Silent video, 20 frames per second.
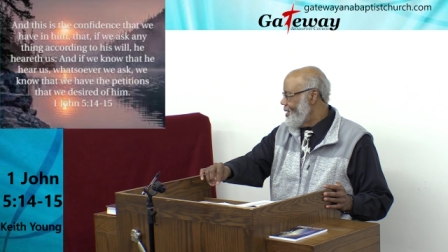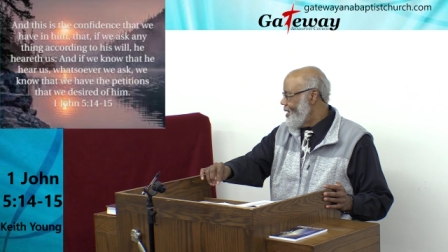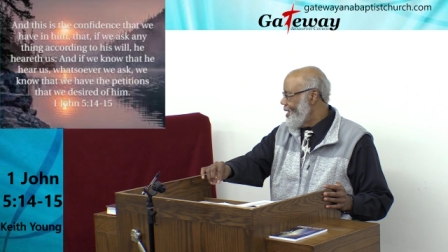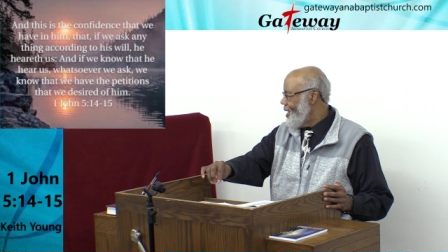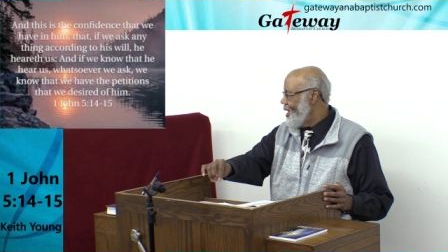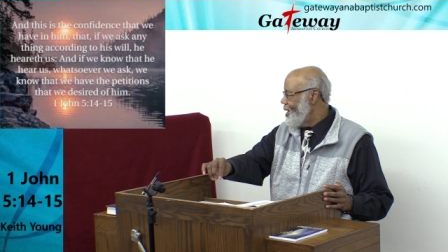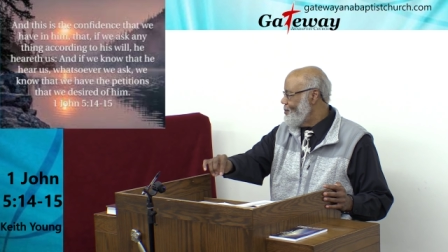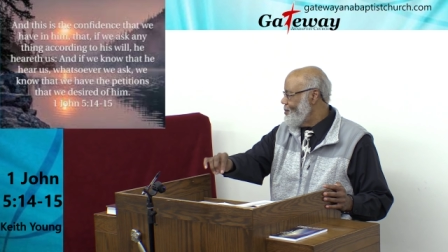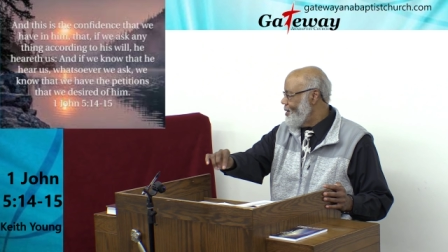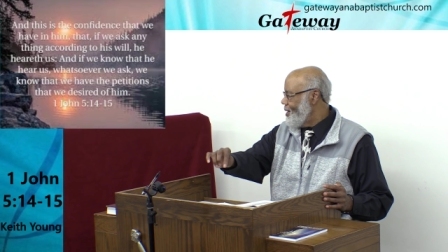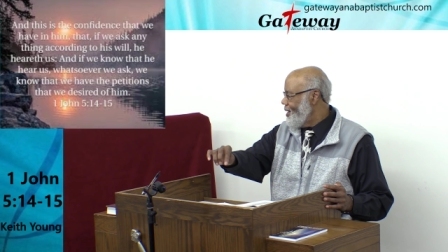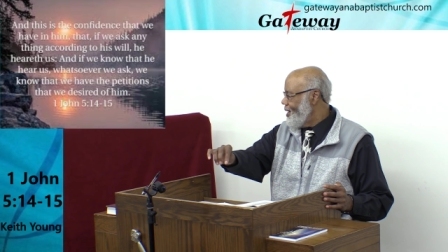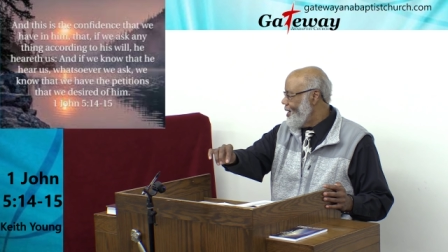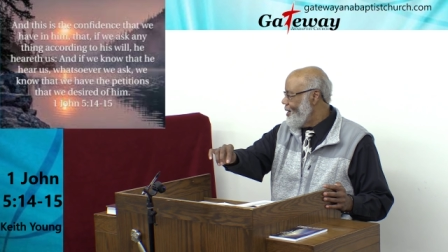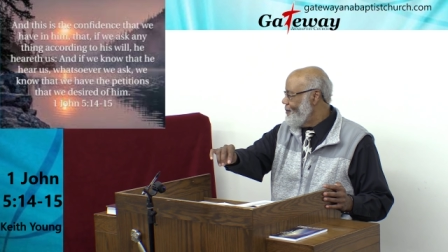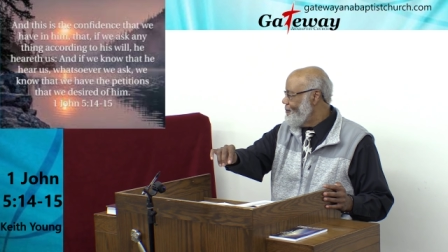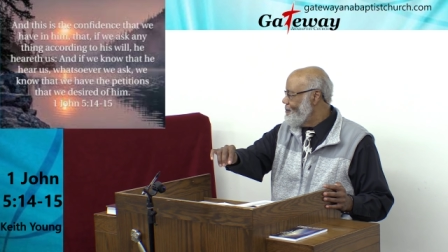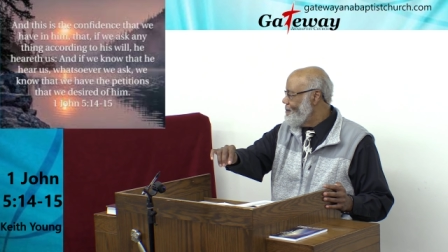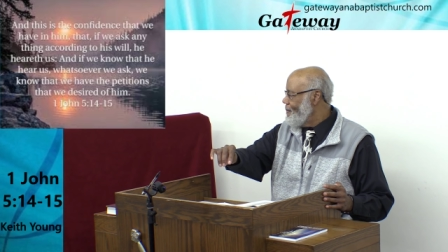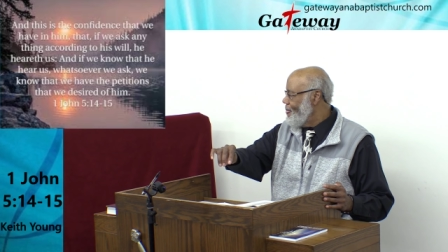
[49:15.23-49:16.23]

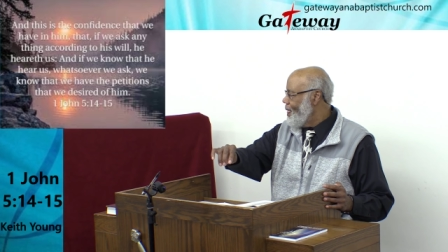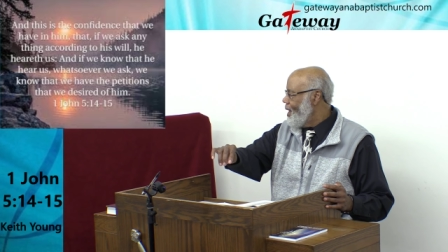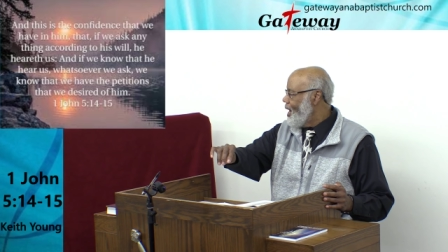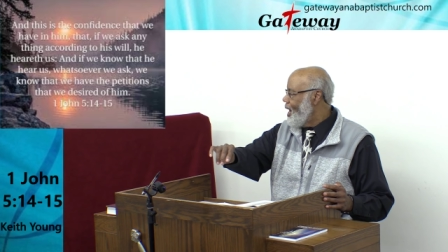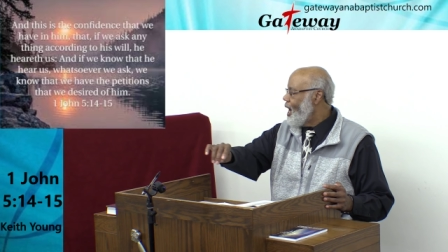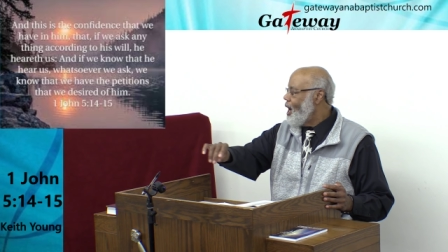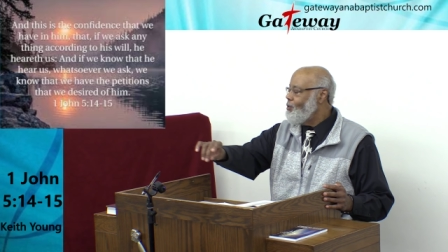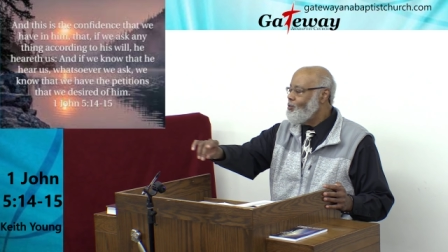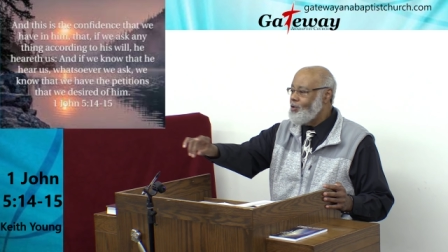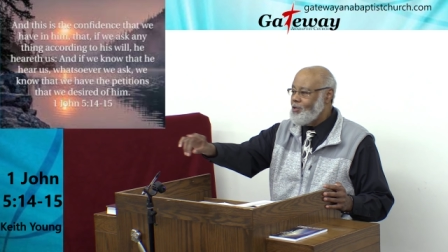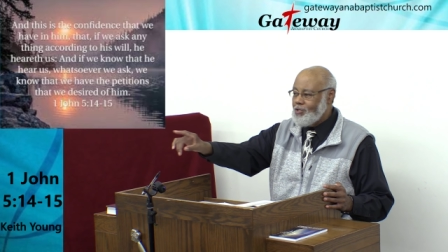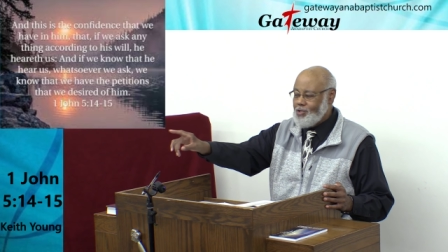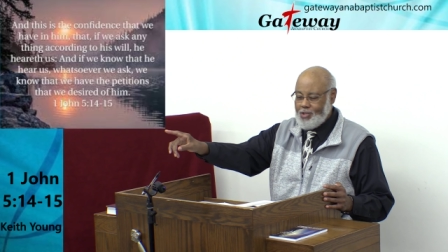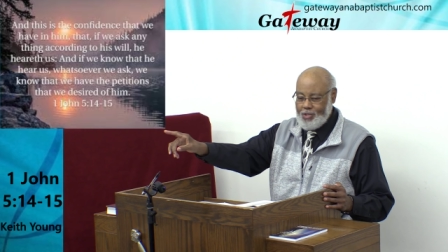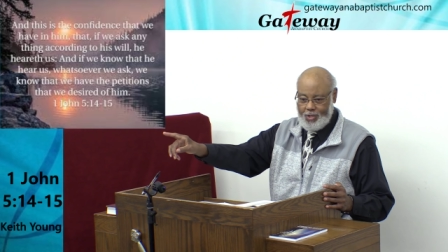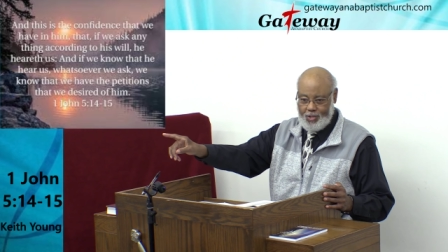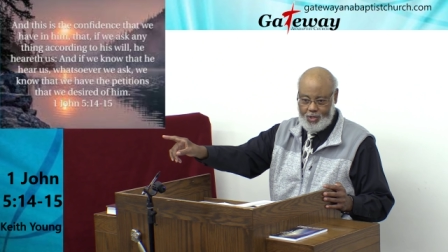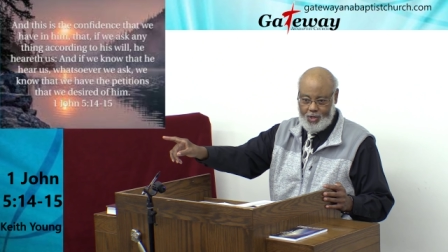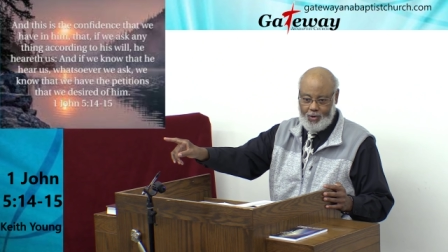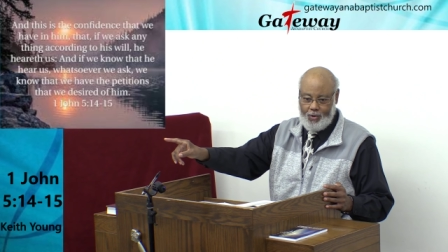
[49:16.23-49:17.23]
Abraham, I want
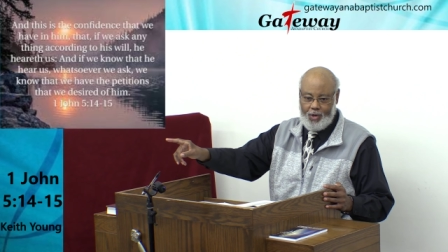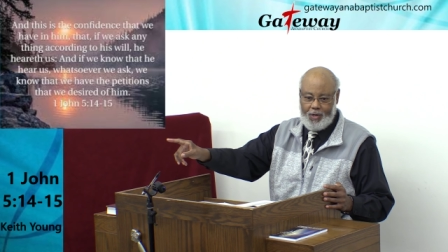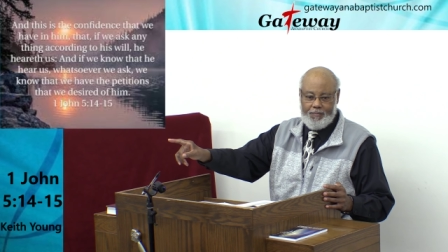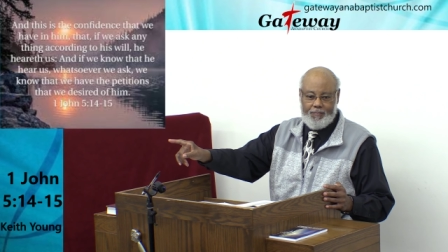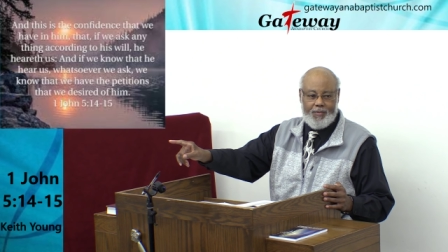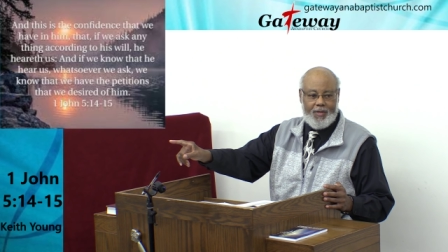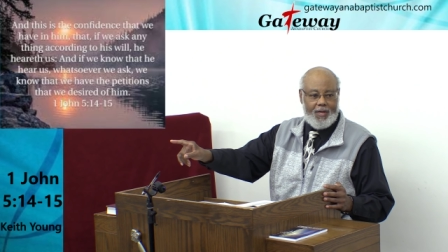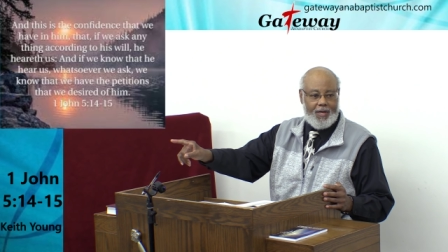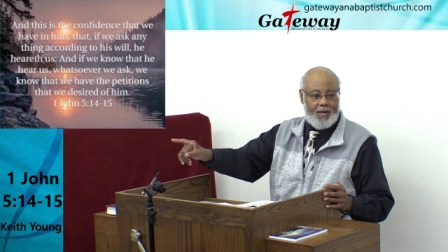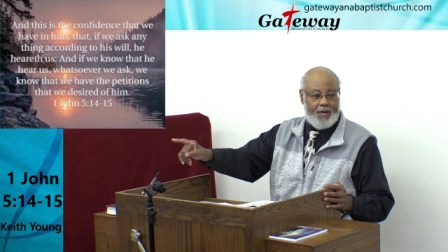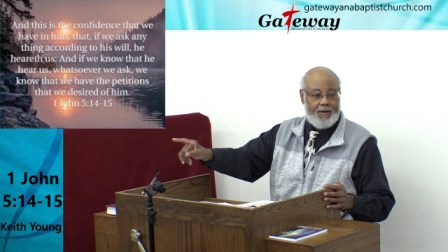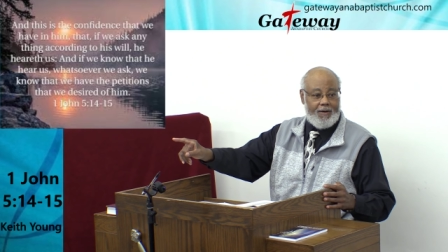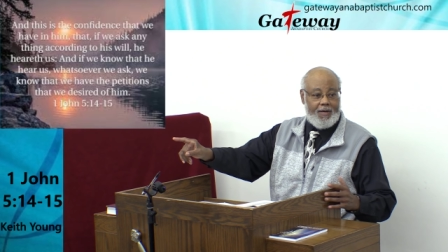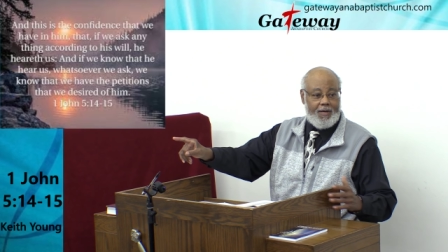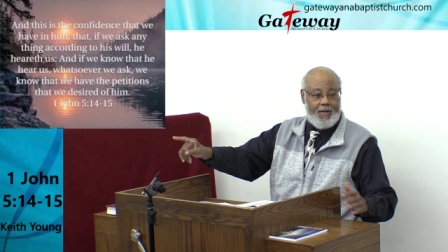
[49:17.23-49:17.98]
you to go up there.